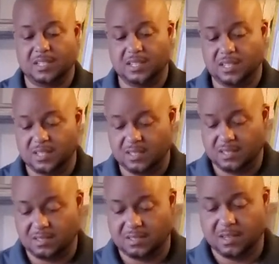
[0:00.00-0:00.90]
is
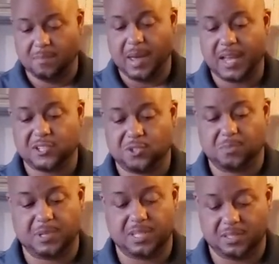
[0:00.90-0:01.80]
a
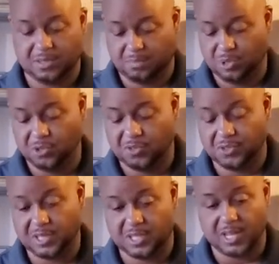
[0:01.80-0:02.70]
masterpiece.
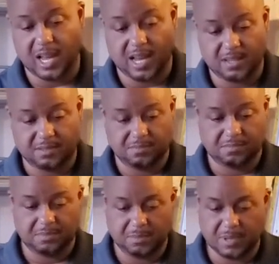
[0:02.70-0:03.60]
Beautiful
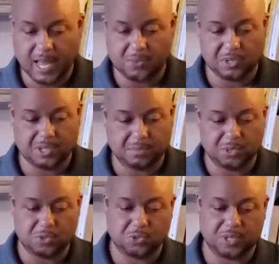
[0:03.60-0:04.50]
design, black with the
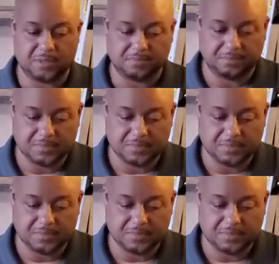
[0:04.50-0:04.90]
blue trim.